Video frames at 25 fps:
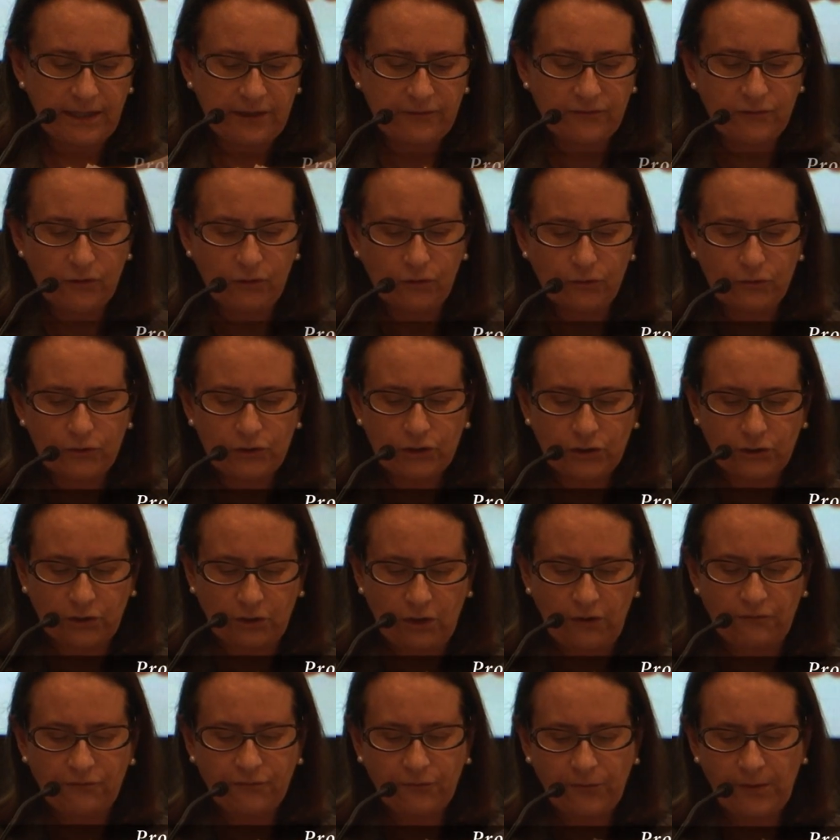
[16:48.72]

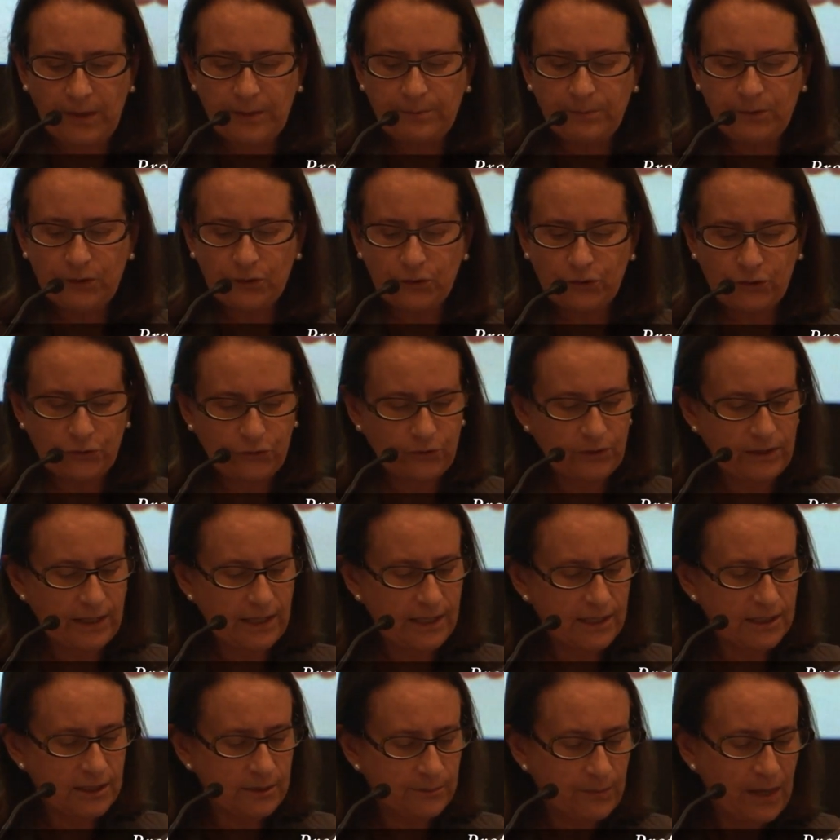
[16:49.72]
evolution of
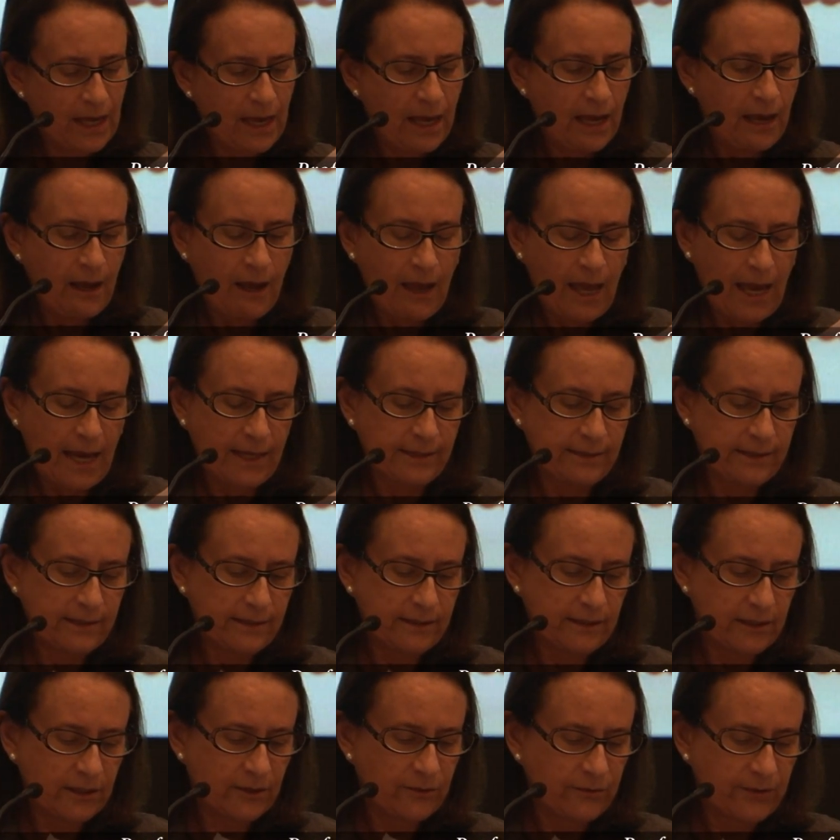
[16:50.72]
crypto-Judaism and the
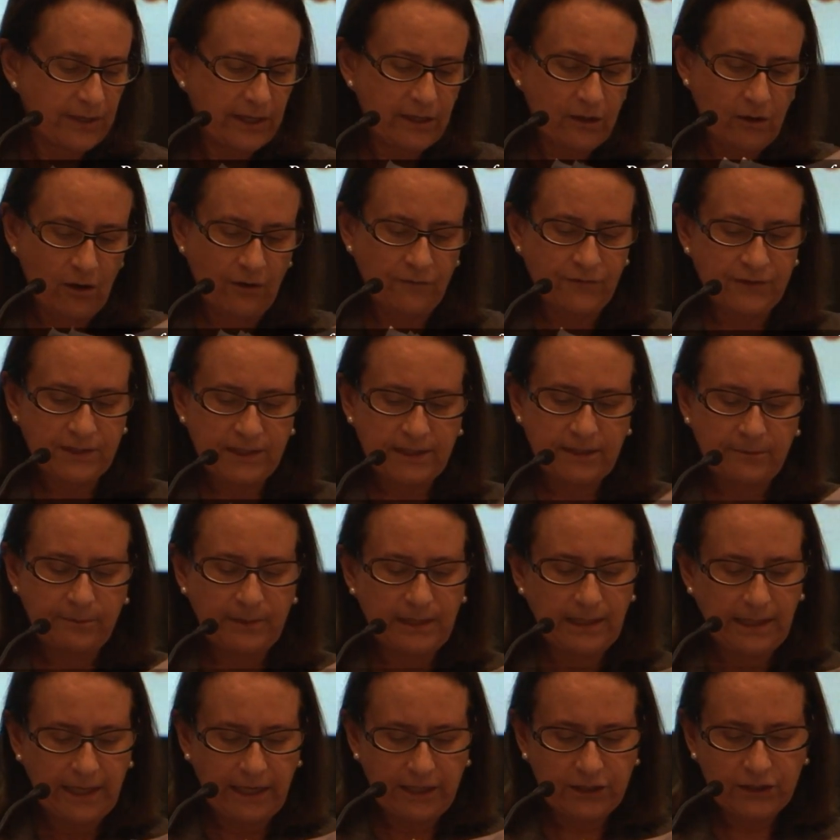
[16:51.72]
degree of
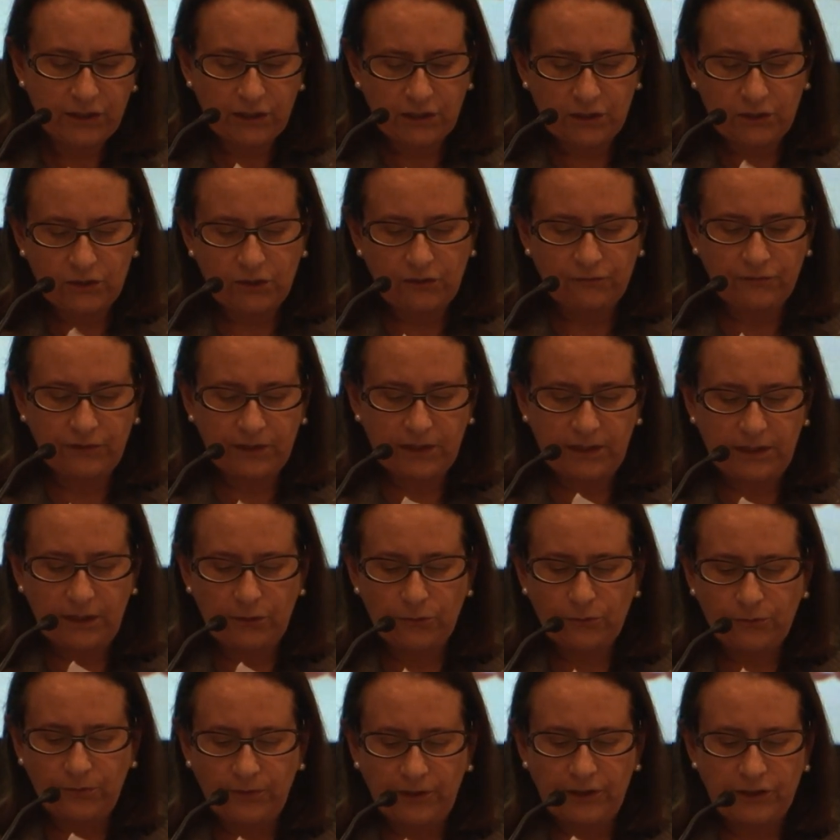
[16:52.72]
assimilations of the
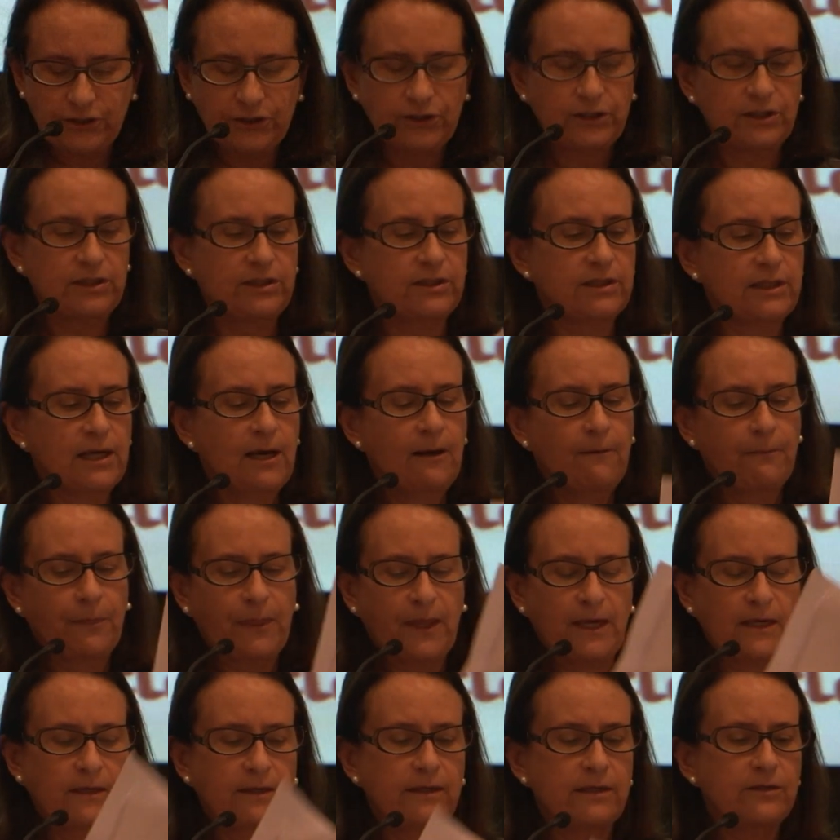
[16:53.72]
new Christians
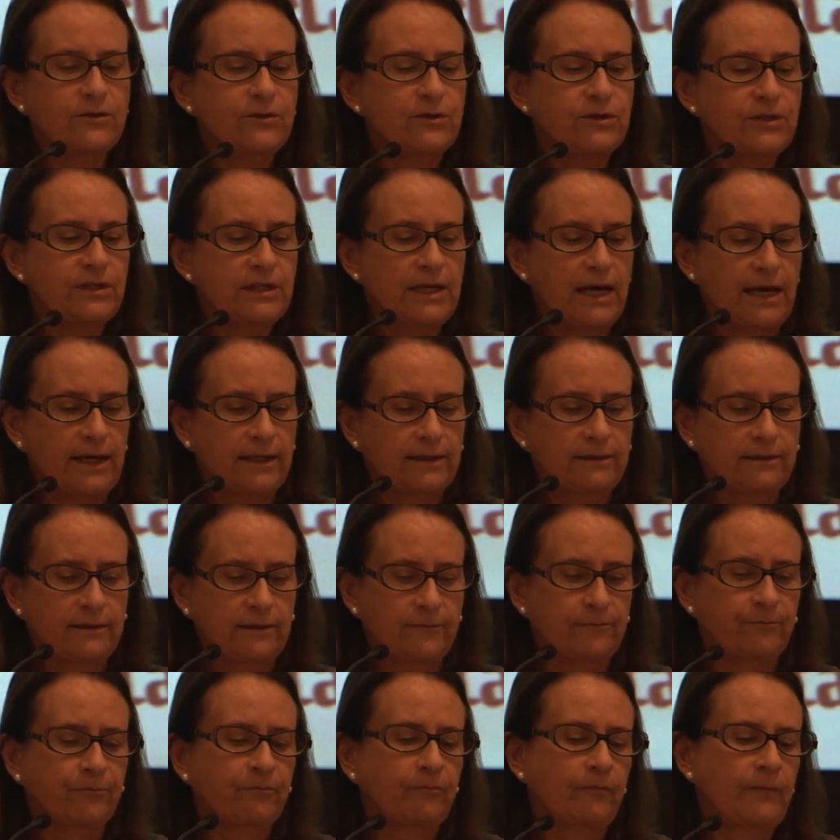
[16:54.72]
in the society.